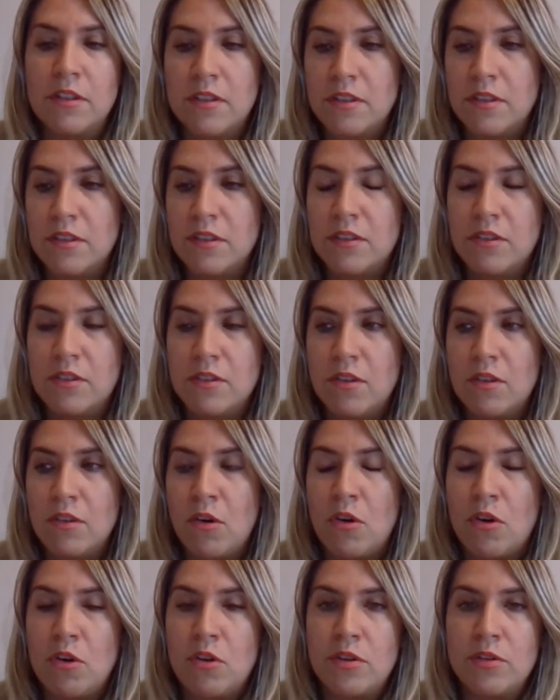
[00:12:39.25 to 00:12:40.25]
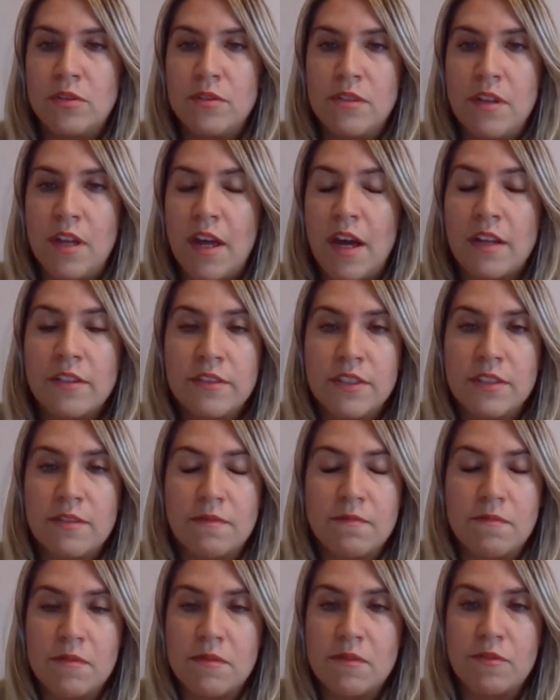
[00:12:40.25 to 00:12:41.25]
or other, for
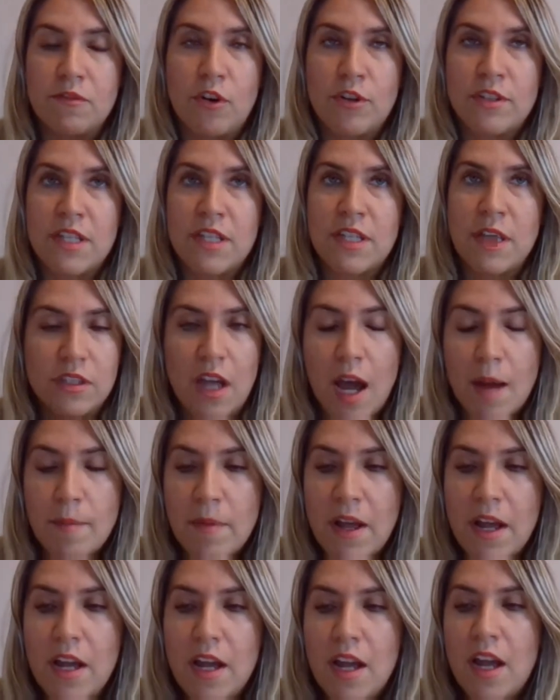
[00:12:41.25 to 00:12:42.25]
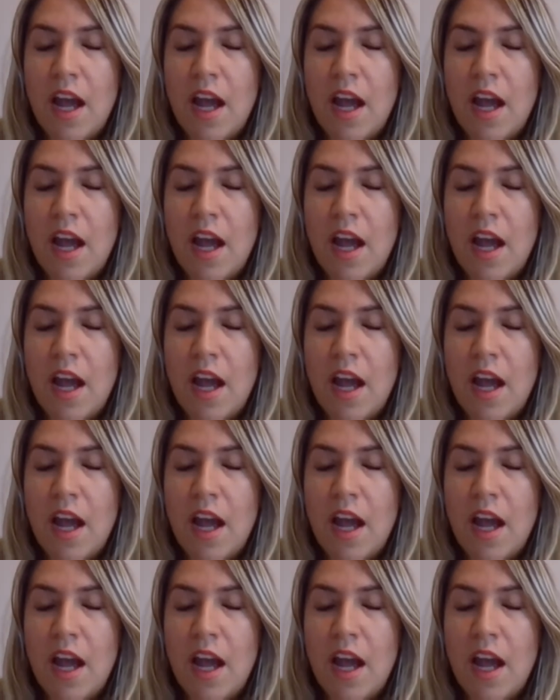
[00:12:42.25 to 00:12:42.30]
example, sports club.